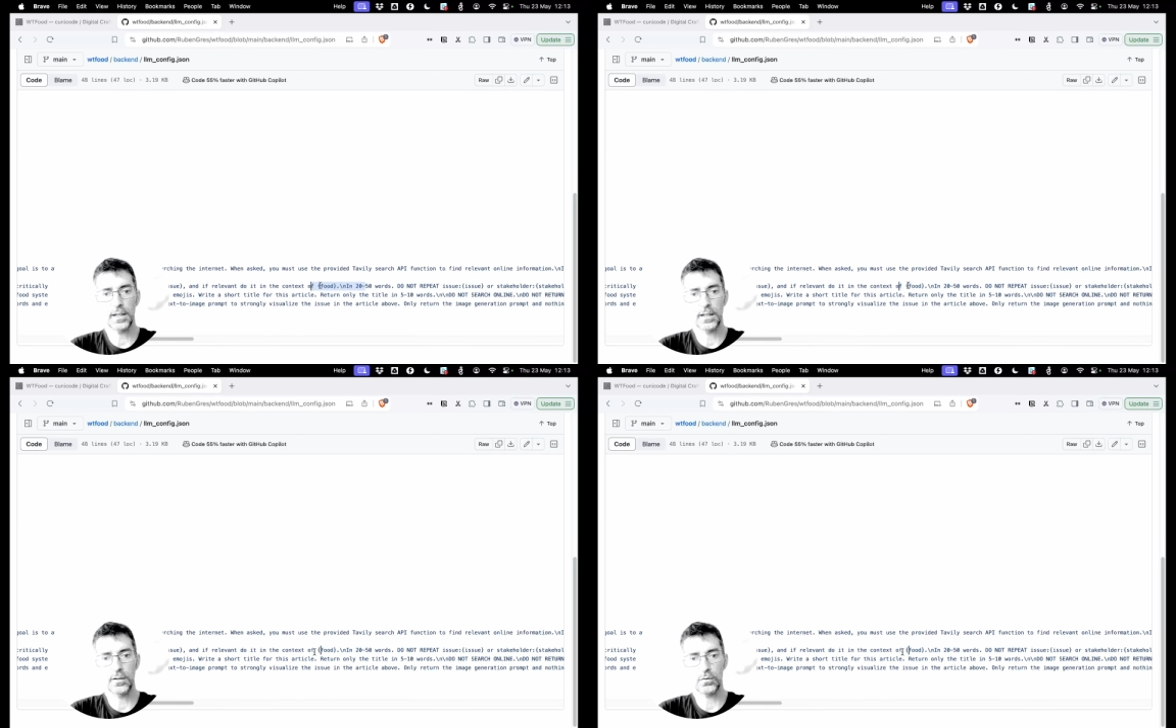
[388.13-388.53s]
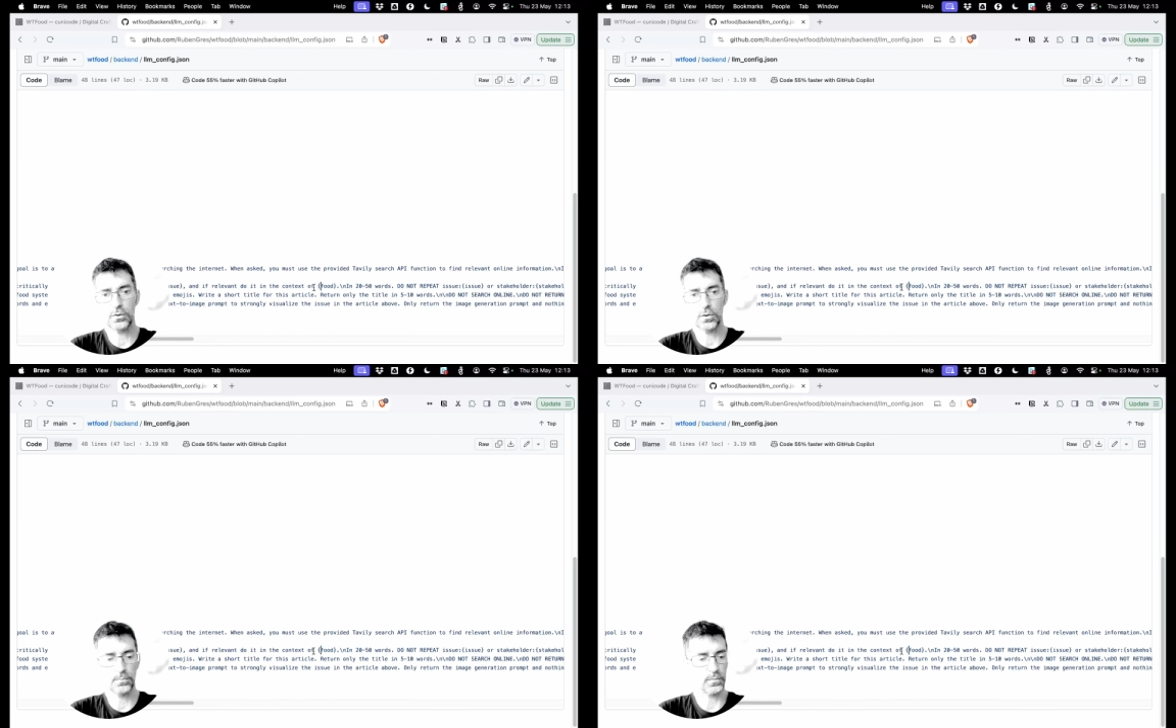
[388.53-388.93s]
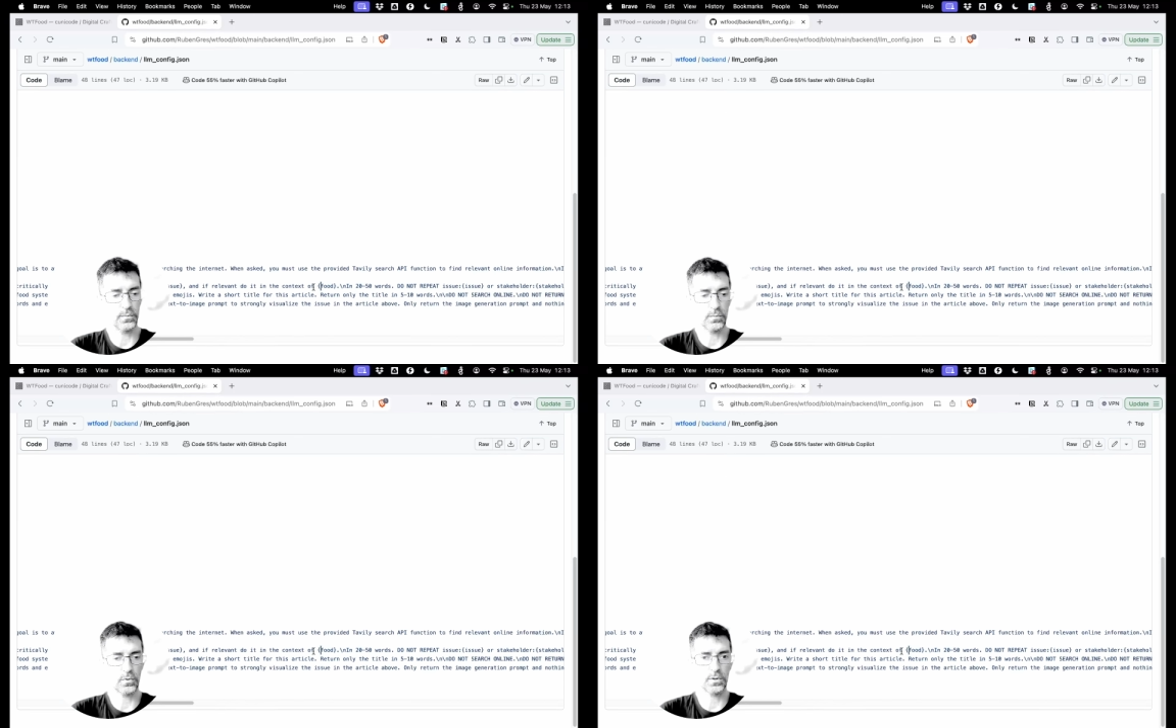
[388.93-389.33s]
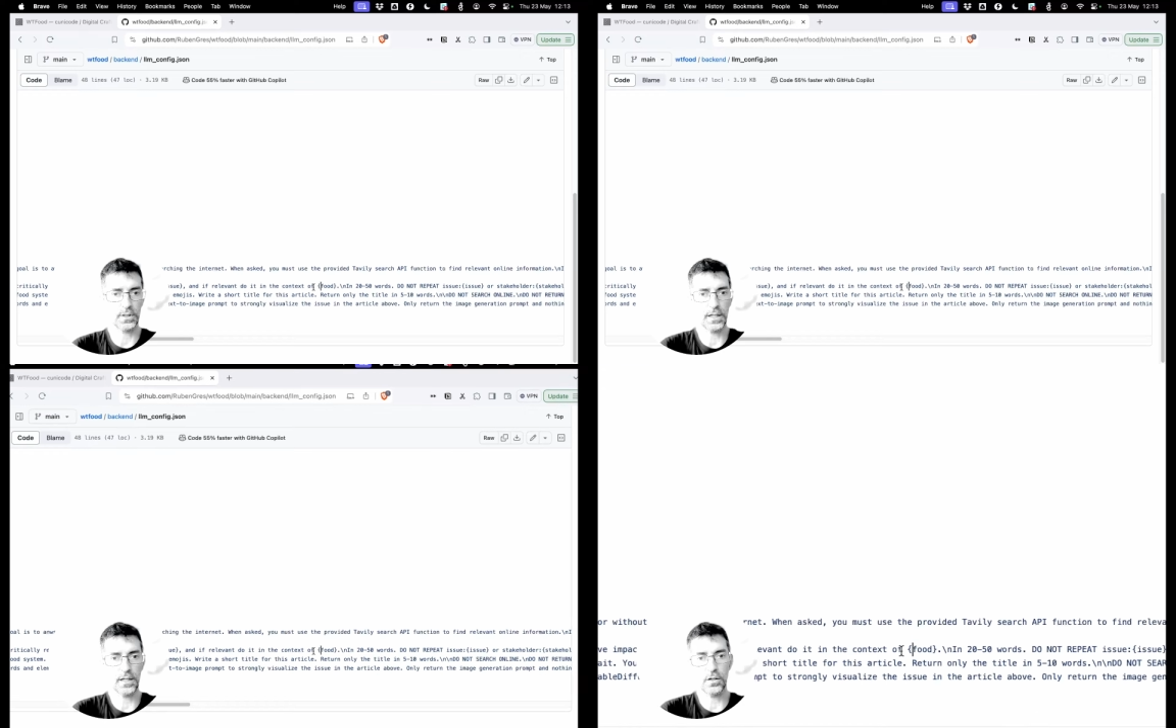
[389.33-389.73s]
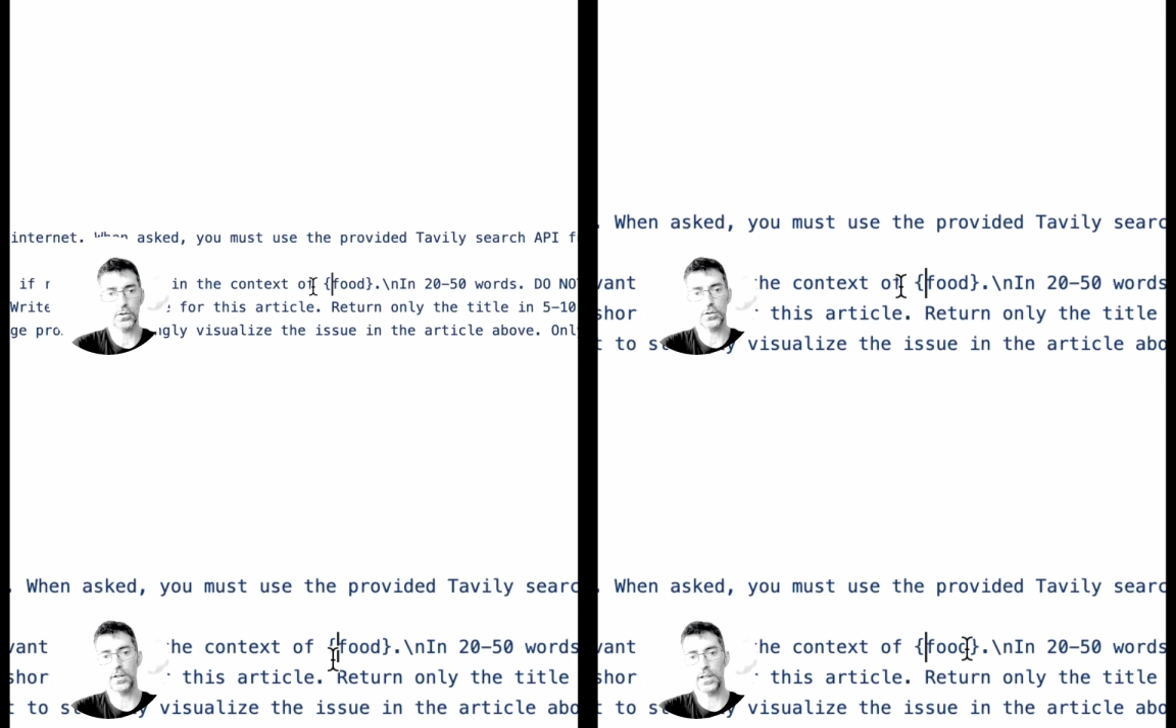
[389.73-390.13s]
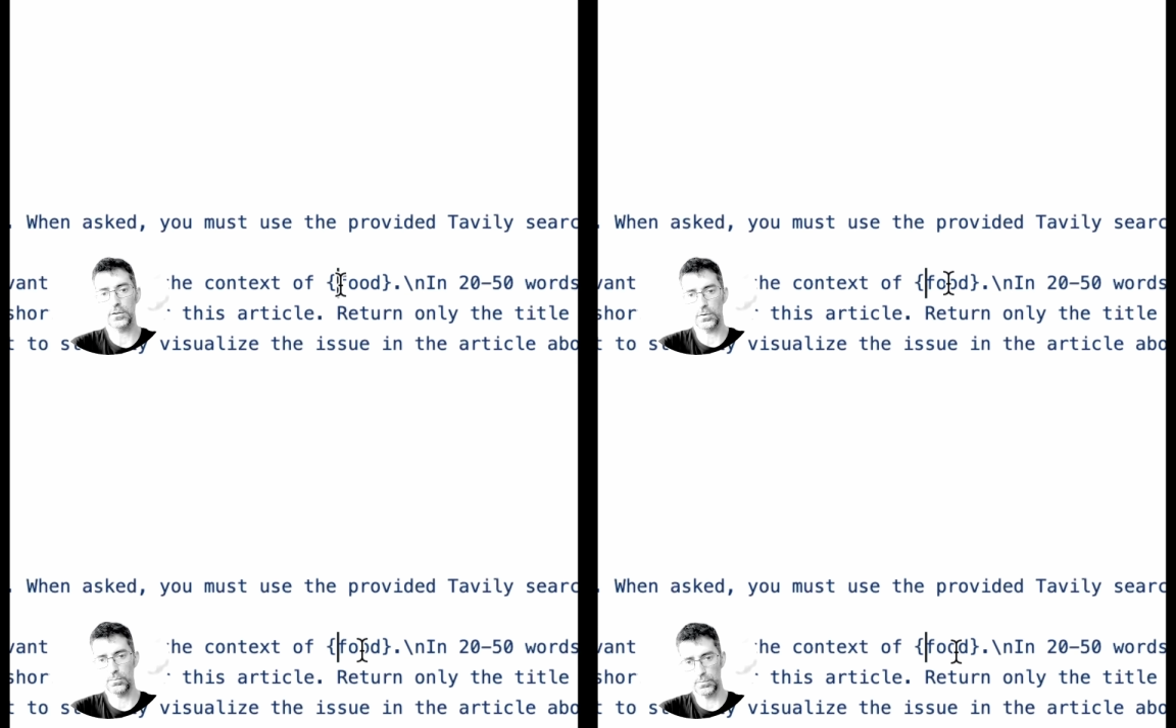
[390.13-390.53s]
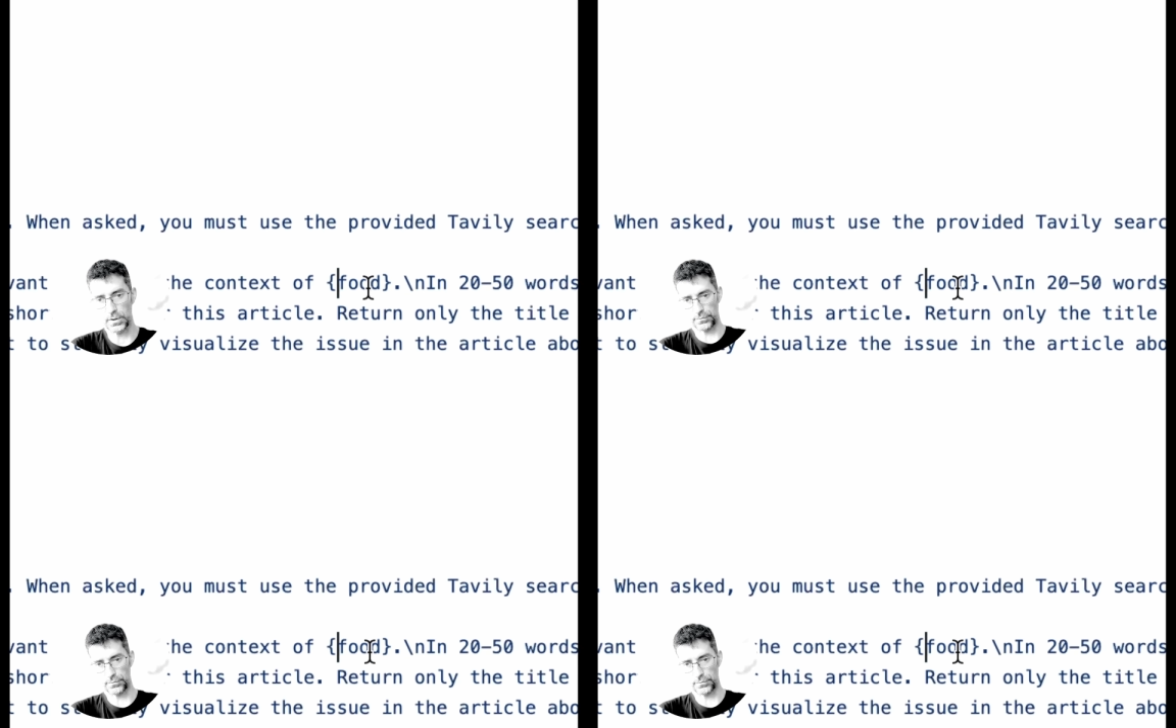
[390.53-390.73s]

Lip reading: and also take in consideration the